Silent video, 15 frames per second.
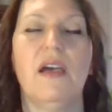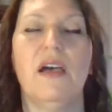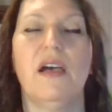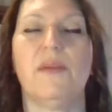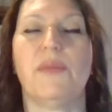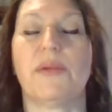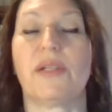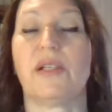
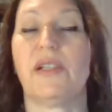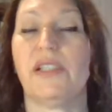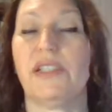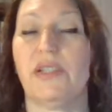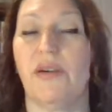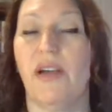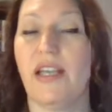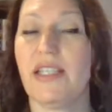I want to close
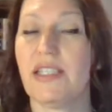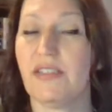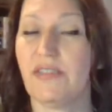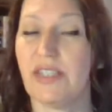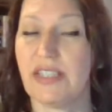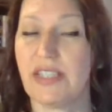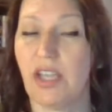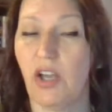your eyes if
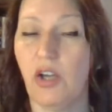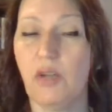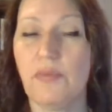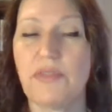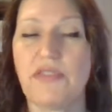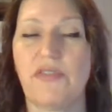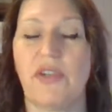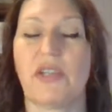this
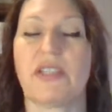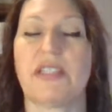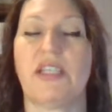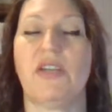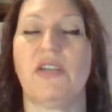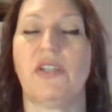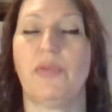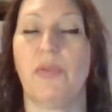helps, focusing
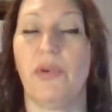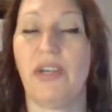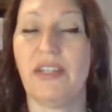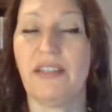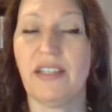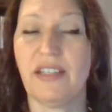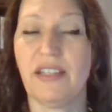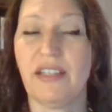on your
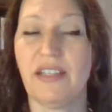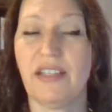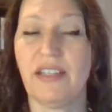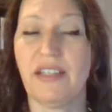breathing.